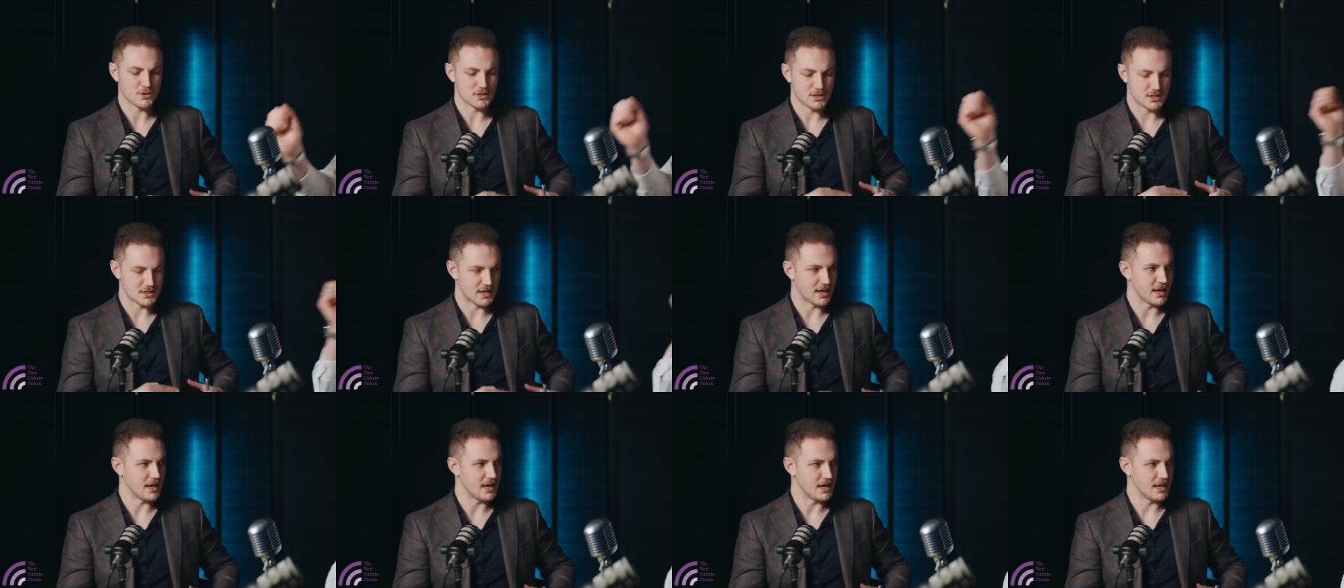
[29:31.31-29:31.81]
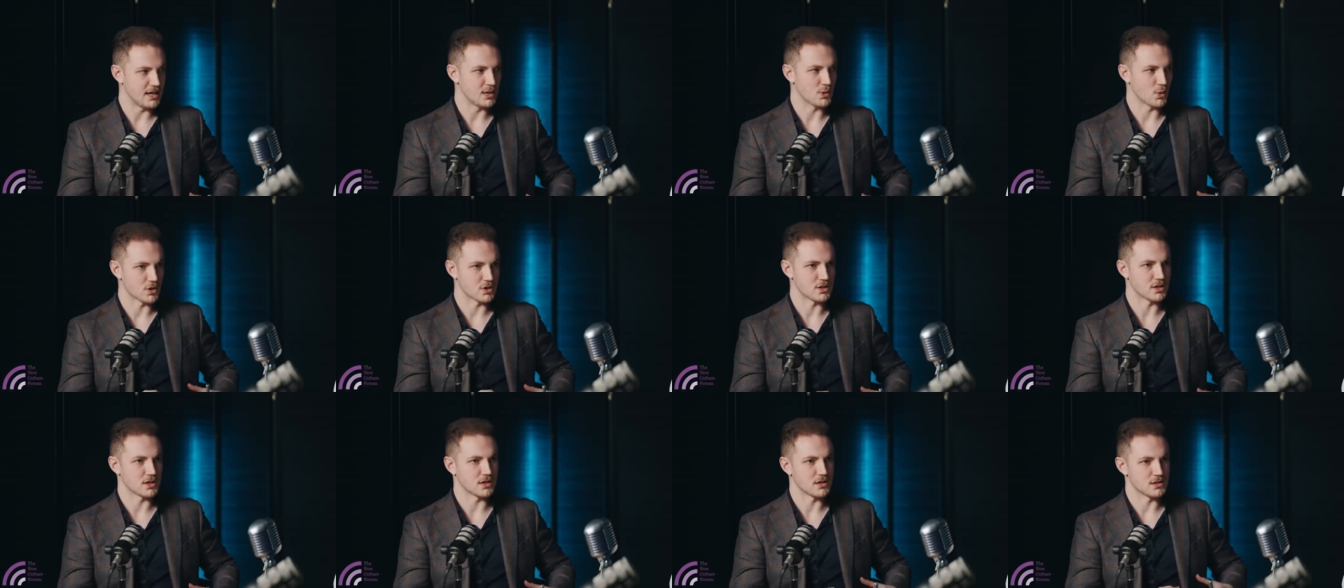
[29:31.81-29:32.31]
today in
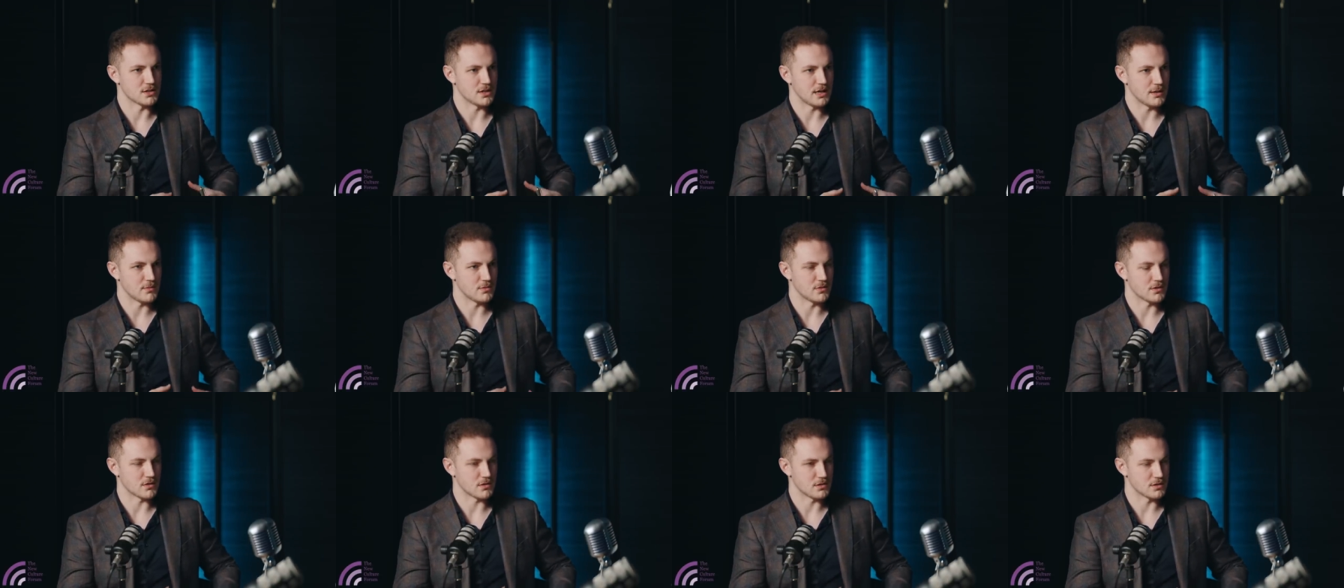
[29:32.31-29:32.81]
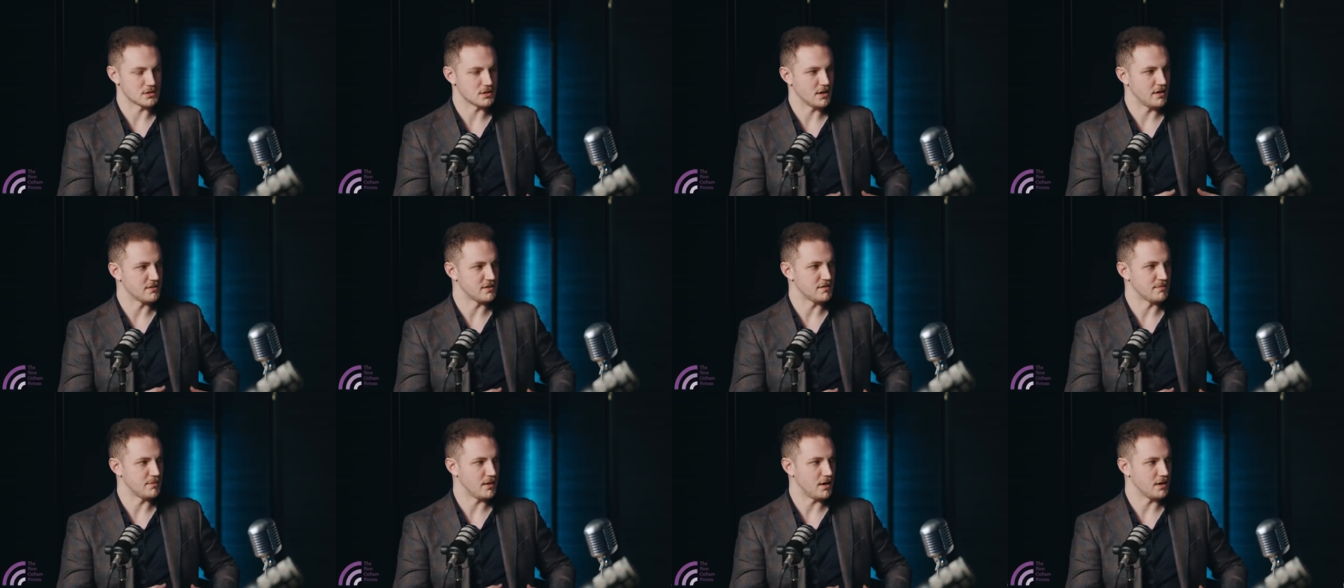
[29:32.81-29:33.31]
order to condemn the
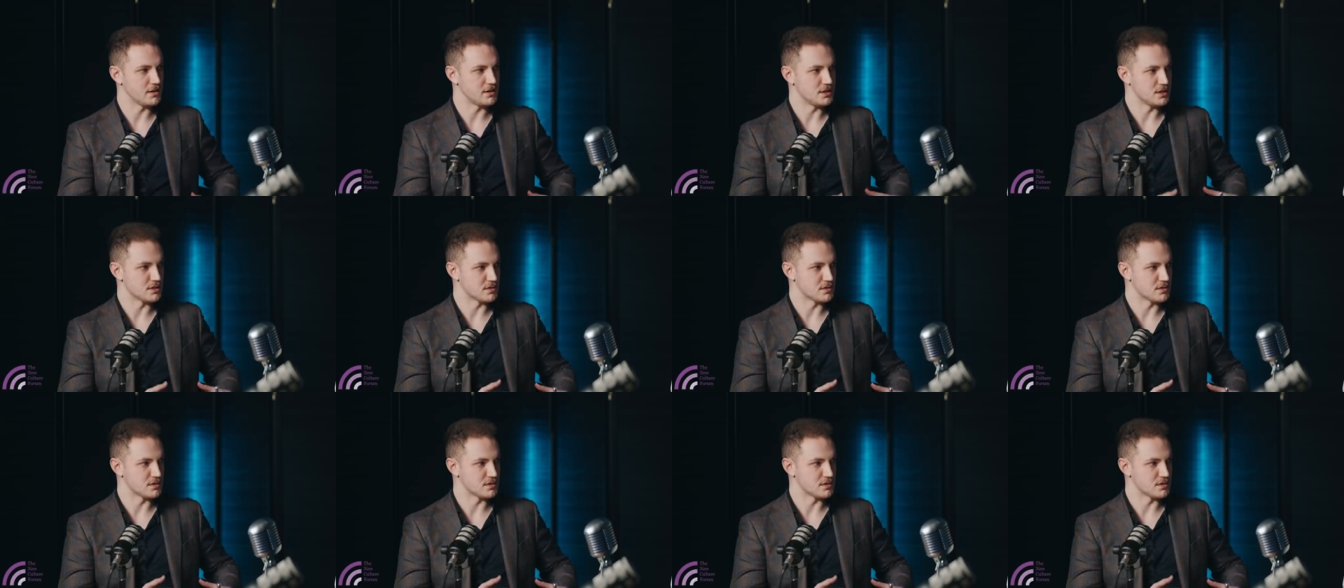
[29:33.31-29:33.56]
Conservative Party